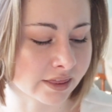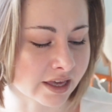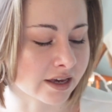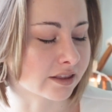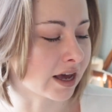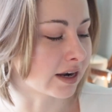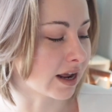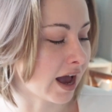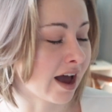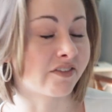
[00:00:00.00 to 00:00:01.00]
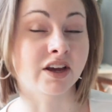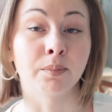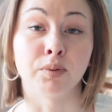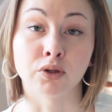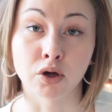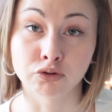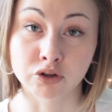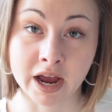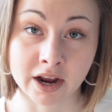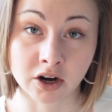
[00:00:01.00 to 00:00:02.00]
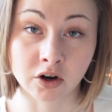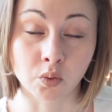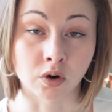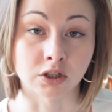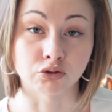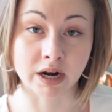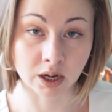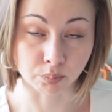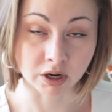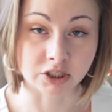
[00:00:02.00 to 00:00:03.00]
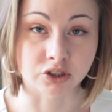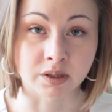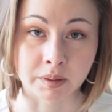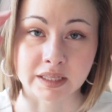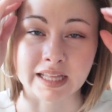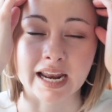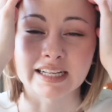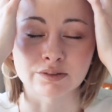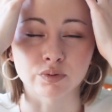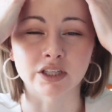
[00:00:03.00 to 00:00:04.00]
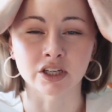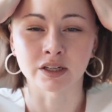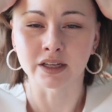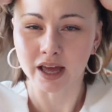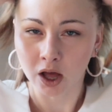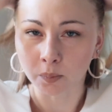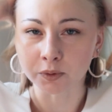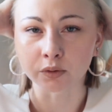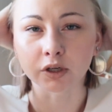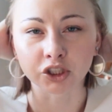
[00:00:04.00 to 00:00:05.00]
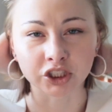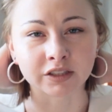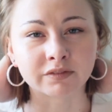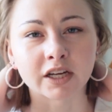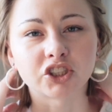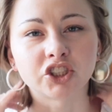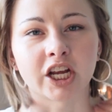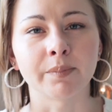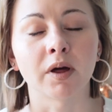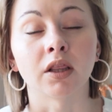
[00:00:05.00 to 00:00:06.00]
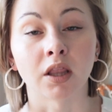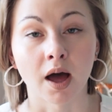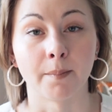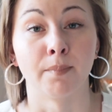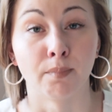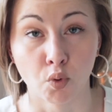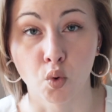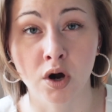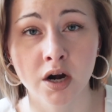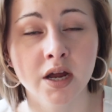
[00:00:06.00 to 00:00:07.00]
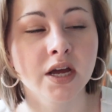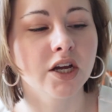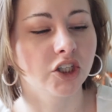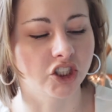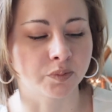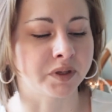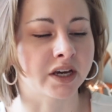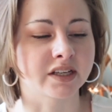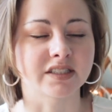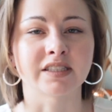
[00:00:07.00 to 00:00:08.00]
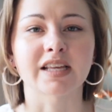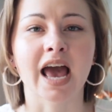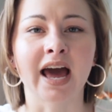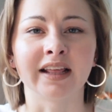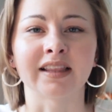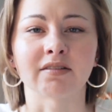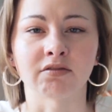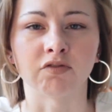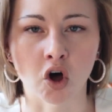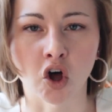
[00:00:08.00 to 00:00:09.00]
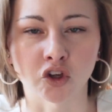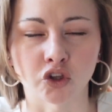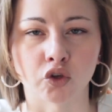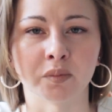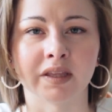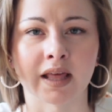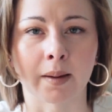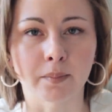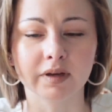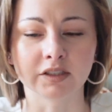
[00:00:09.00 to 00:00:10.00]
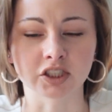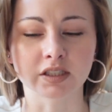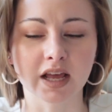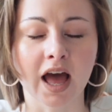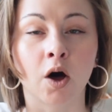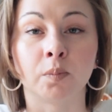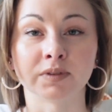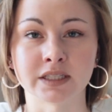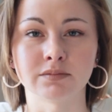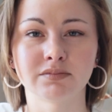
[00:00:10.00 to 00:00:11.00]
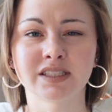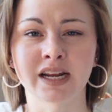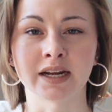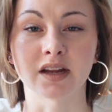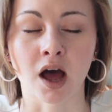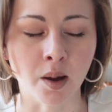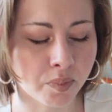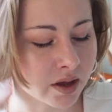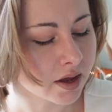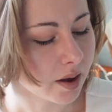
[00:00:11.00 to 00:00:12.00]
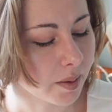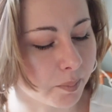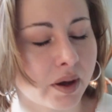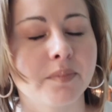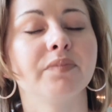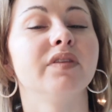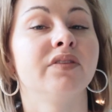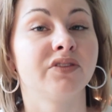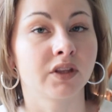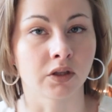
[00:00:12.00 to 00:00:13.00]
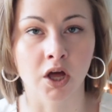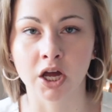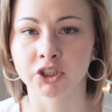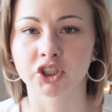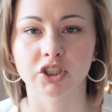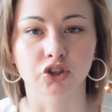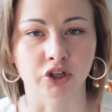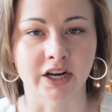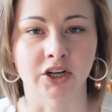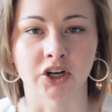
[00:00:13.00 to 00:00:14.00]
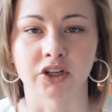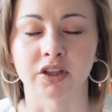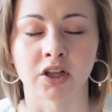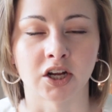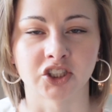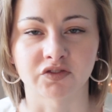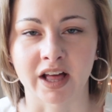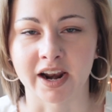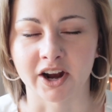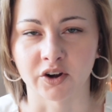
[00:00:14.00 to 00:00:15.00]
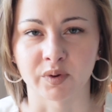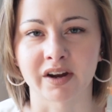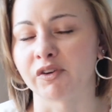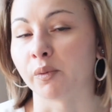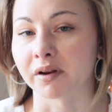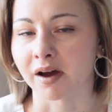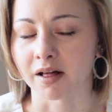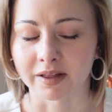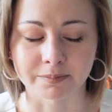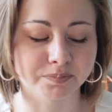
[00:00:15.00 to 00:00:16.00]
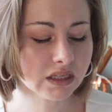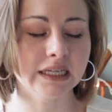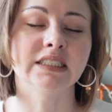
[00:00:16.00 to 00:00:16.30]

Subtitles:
think that having a blow dryer or a dryer brush or something like that is really going to help you achieve that shape a lot more, just because it's adding that volume and that it just helps it stand up. But the Lange straightener, the Lange flat iron, whatever you want to call it, it